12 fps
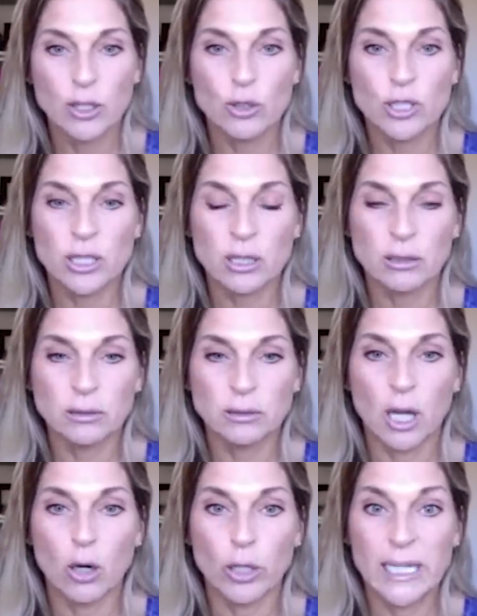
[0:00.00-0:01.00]
you still
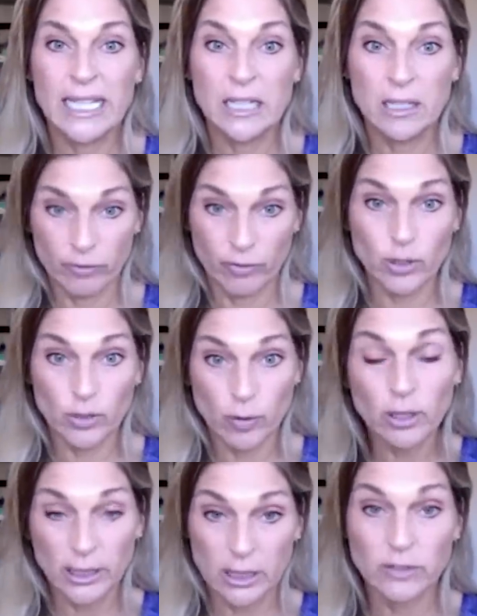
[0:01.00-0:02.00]
are an indi- first of
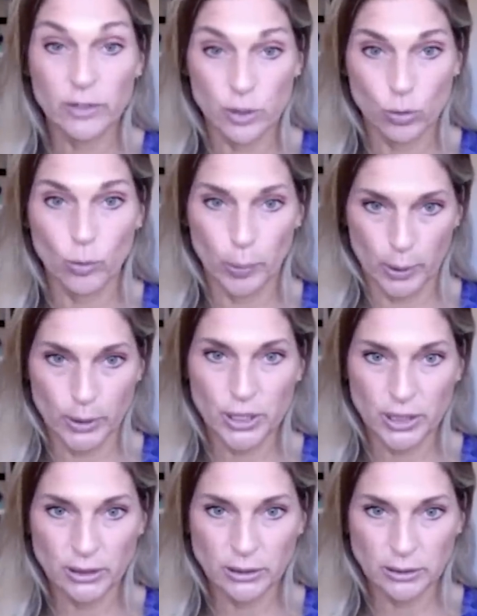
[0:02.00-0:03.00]
all an individual
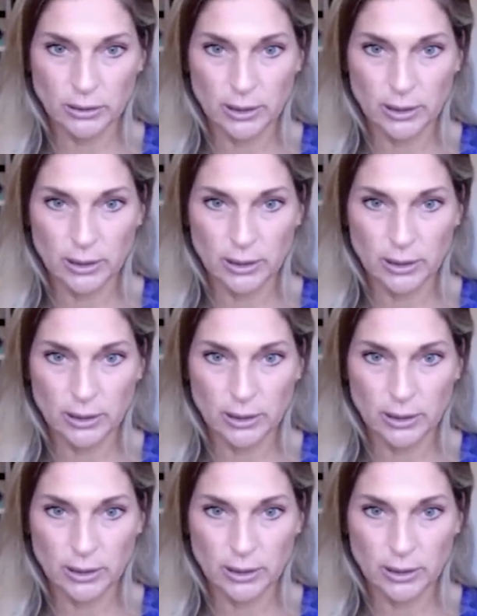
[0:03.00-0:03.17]
person,